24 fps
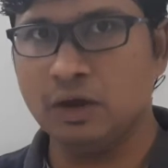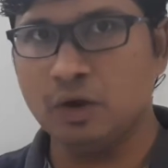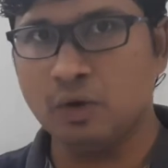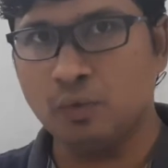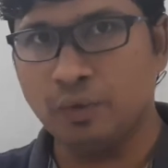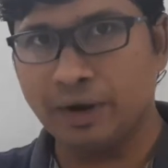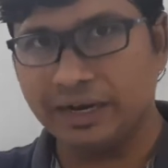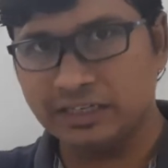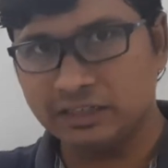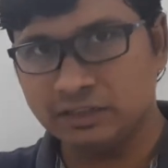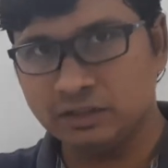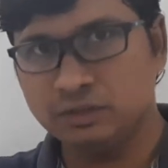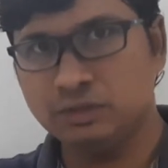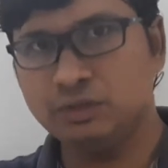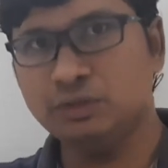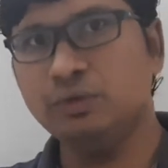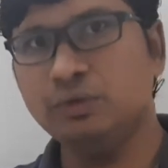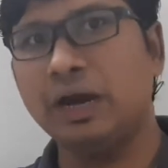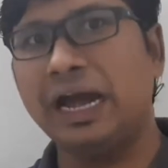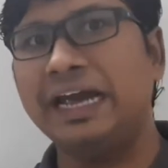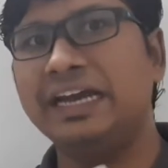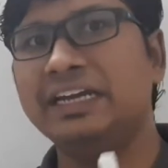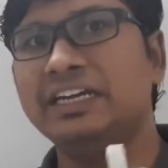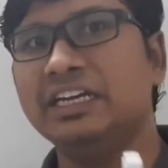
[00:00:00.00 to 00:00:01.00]
once you
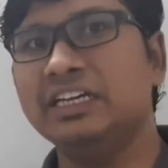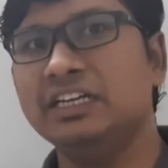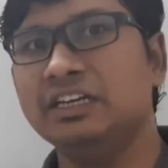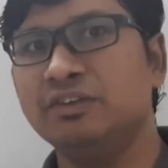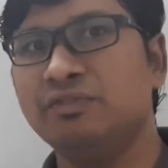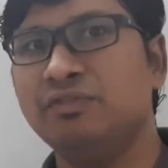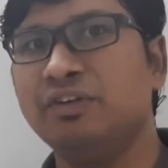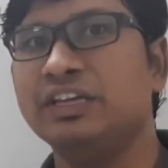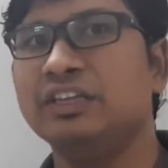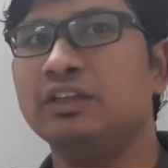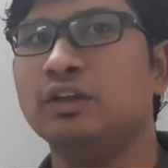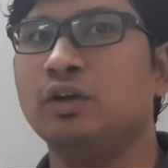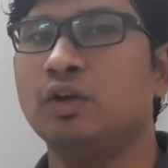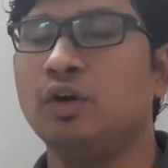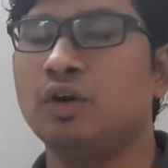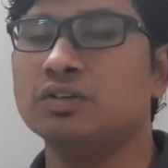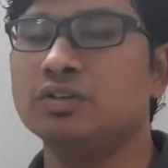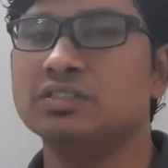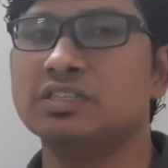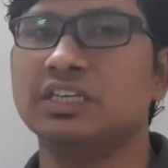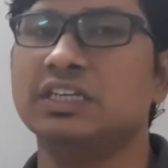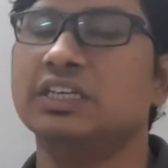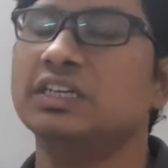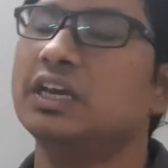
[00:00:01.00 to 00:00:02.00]
identify the
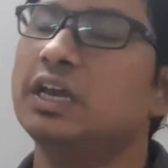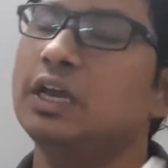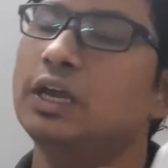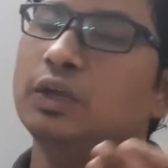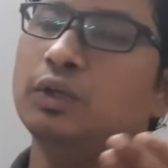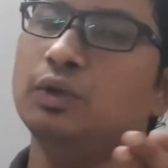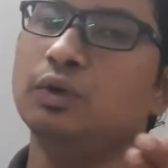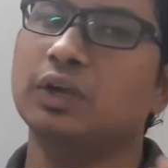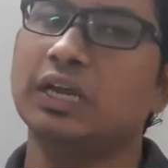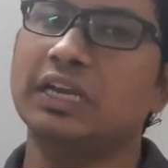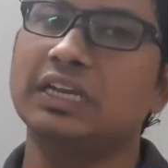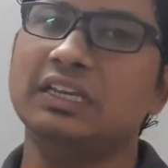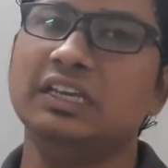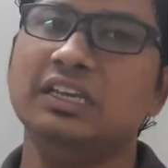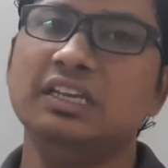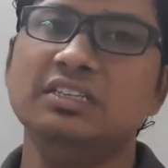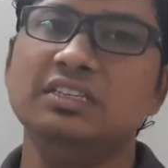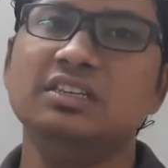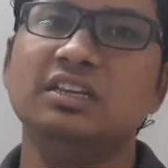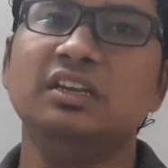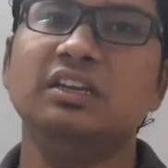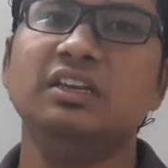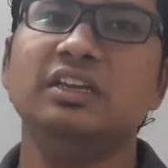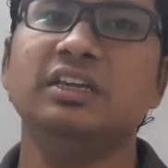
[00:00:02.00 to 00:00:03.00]
logic you can
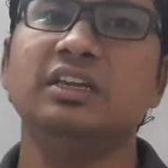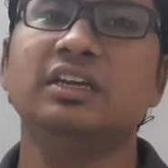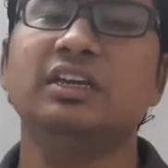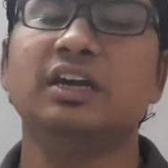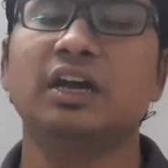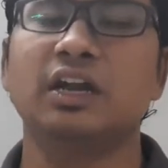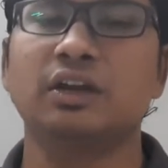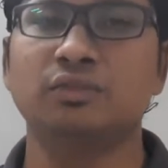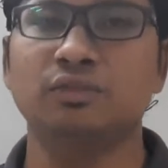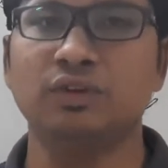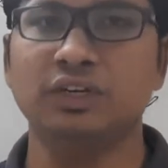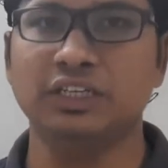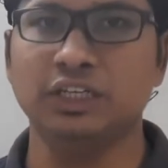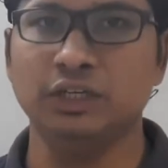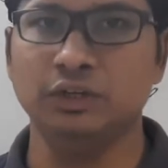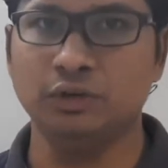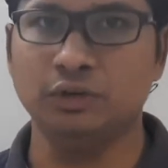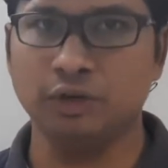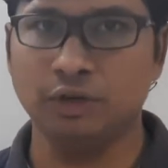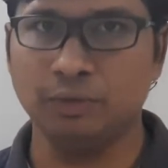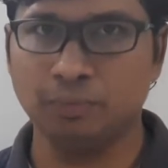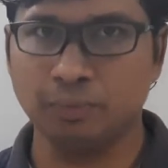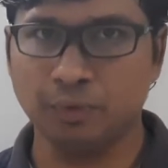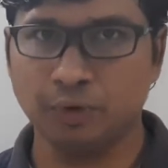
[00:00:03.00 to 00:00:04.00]
easily convert
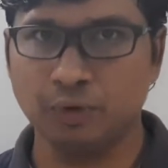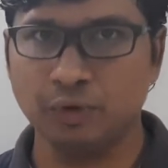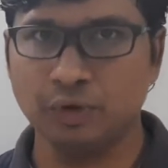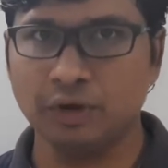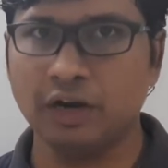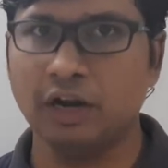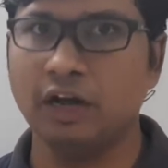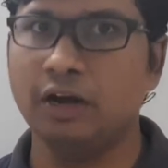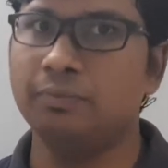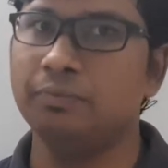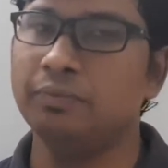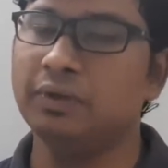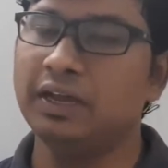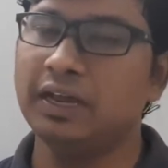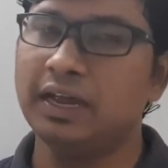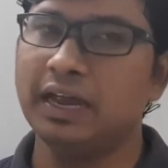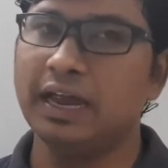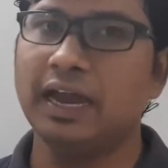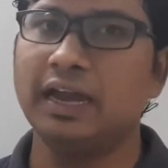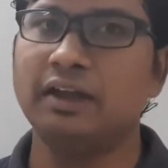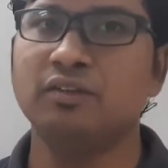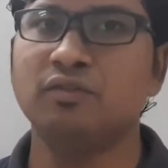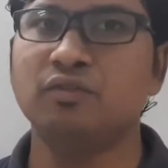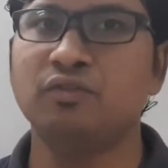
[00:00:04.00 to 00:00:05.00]
into a program
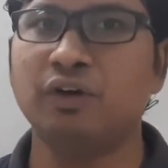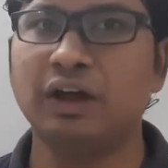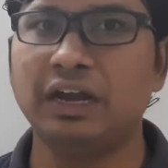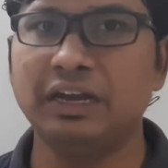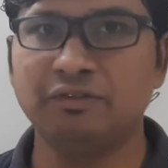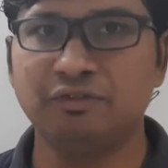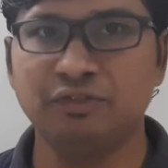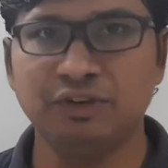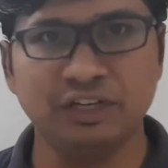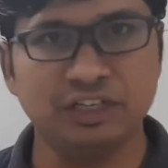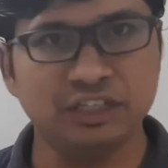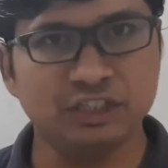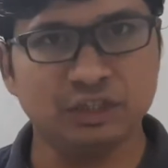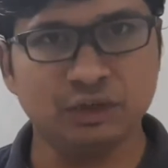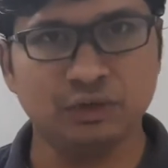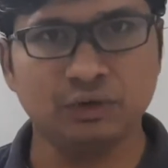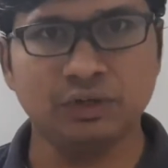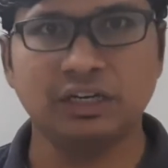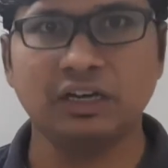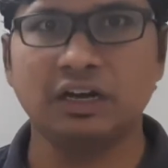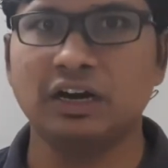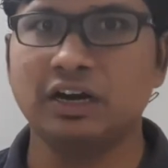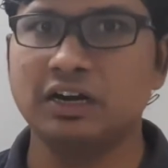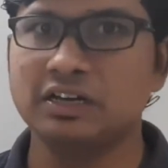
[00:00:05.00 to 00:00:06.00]
and find finish your
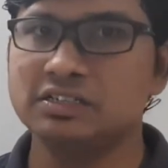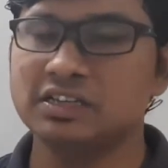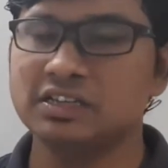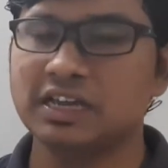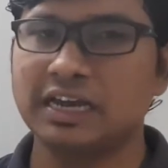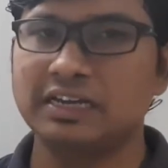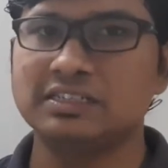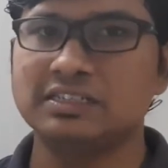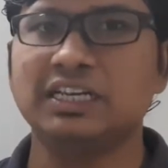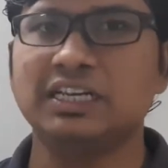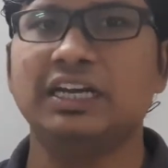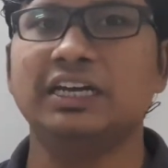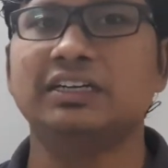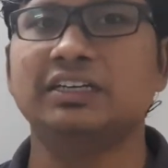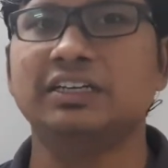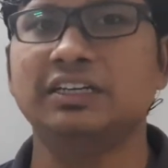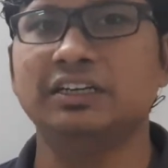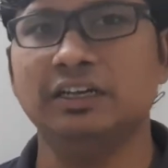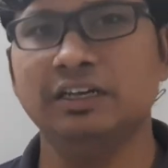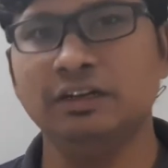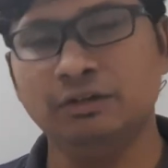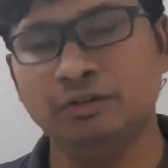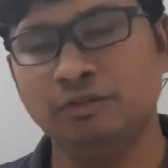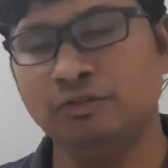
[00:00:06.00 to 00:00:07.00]
task and select
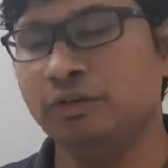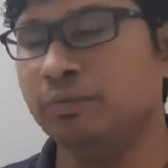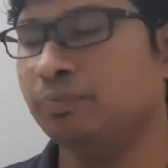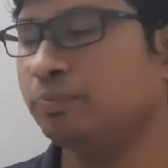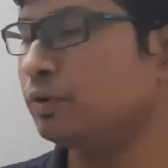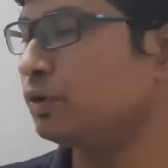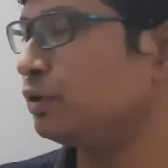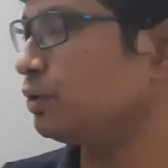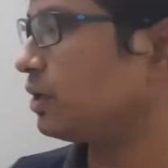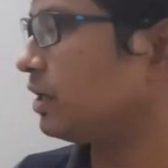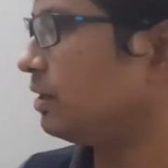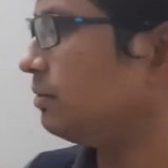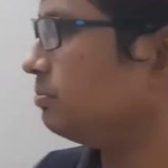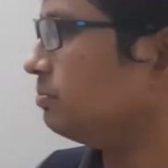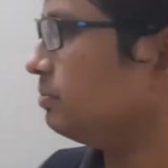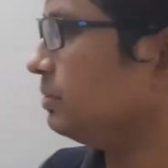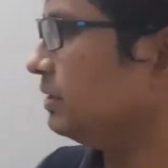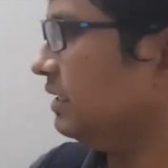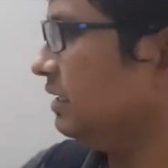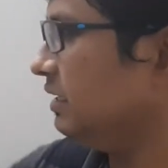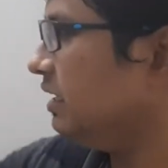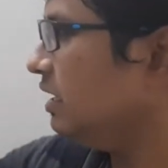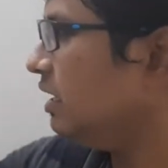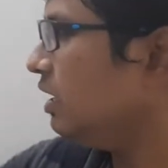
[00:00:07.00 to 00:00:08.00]
in a wipro
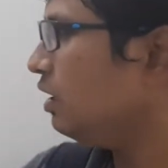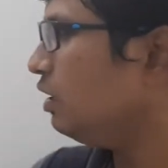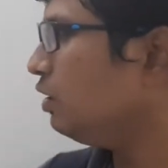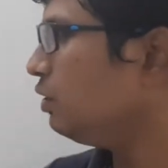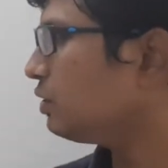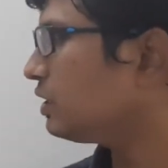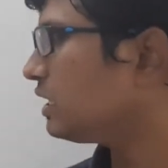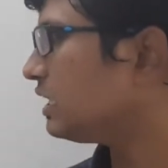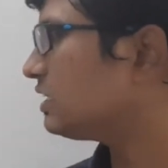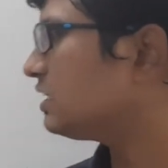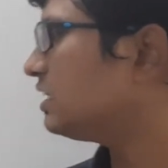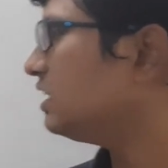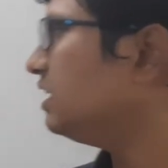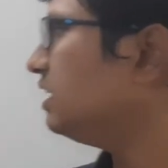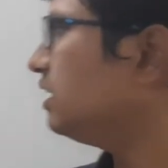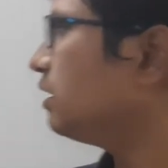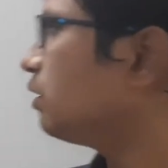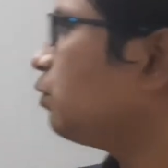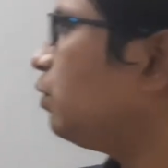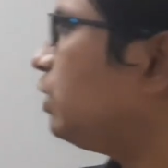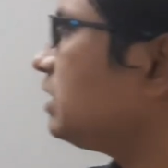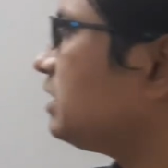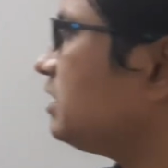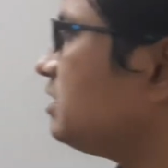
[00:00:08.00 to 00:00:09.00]
company look at here
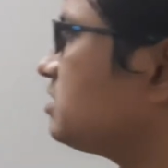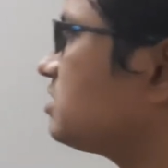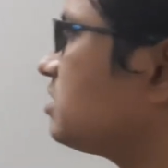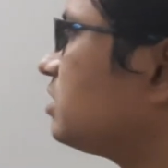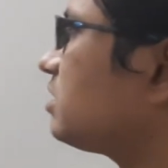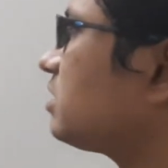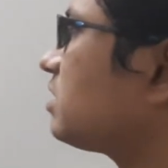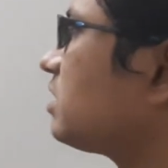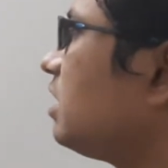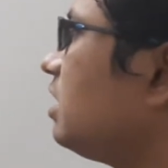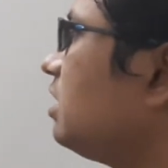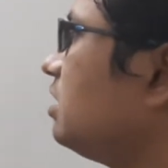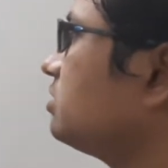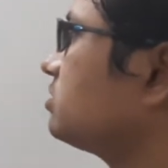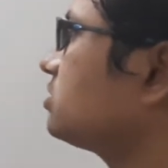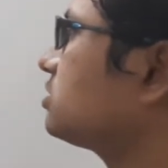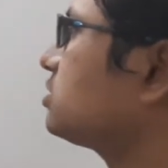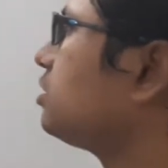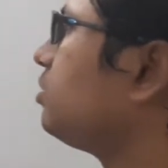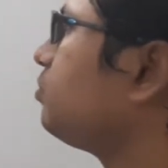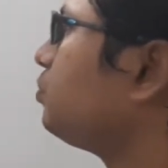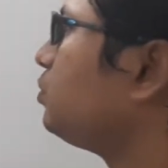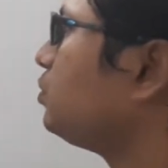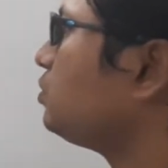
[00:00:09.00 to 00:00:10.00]
what is the task
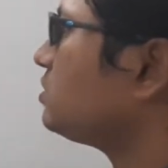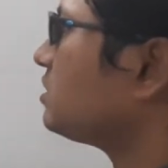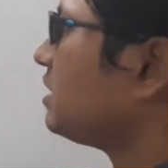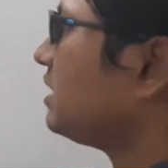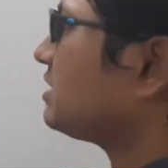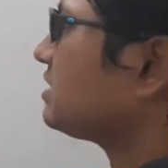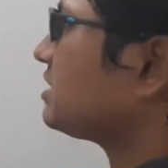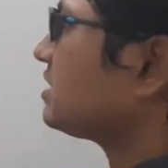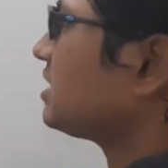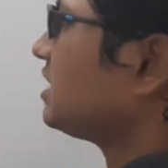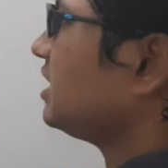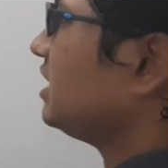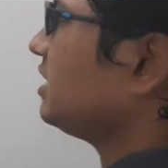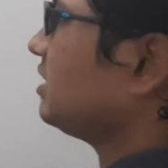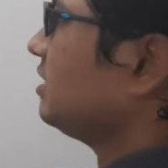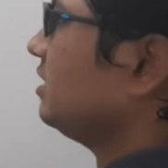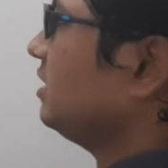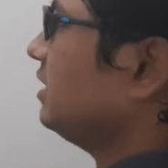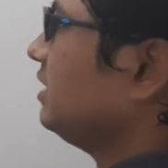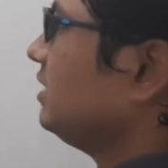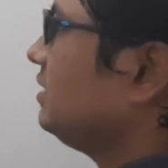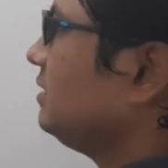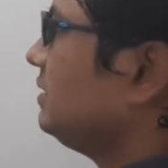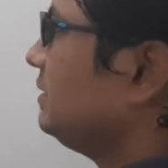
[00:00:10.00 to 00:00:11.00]
suppose let's take
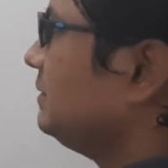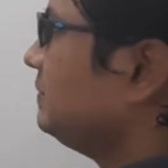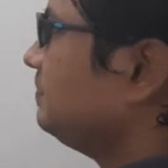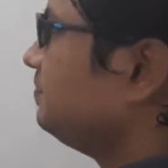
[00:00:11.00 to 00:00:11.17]
that